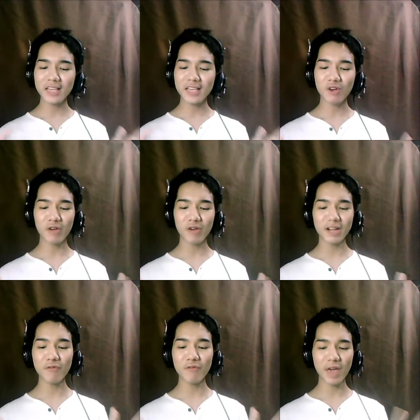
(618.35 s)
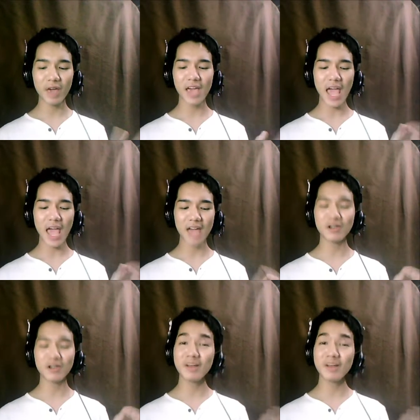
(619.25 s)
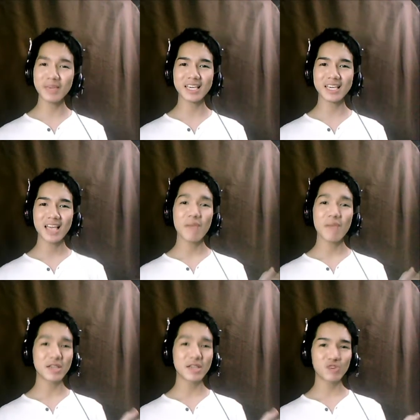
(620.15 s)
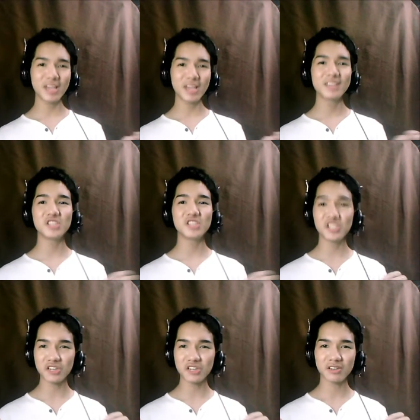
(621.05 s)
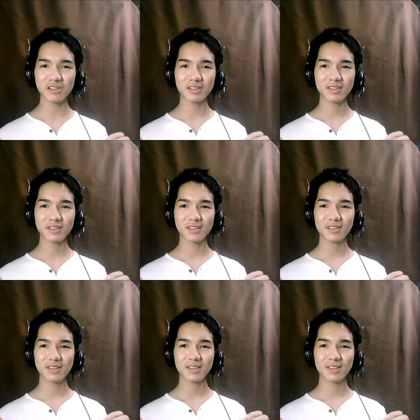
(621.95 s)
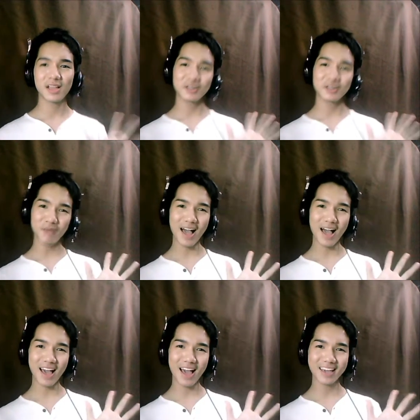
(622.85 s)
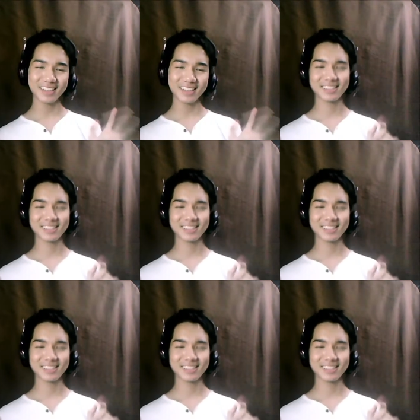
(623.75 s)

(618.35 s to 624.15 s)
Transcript: in way and gonna be mastery teacher. Goodbye.